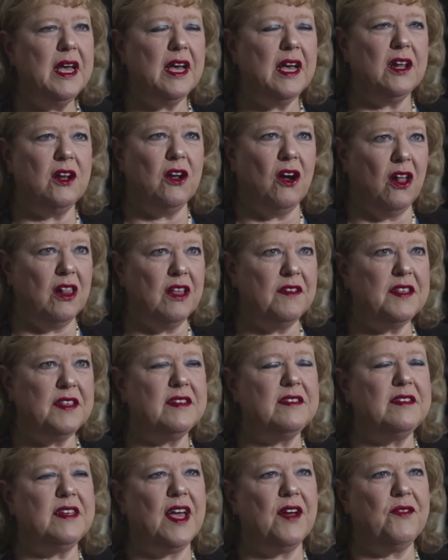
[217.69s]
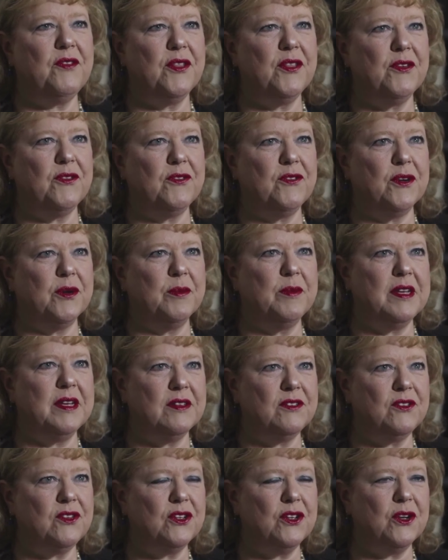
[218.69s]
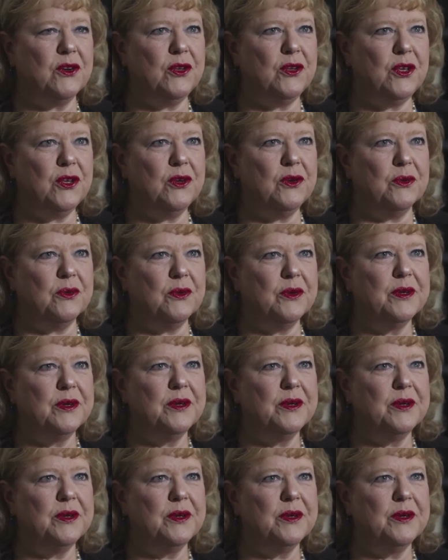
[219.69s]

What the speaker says: and all of the staff of the firm gets to know you.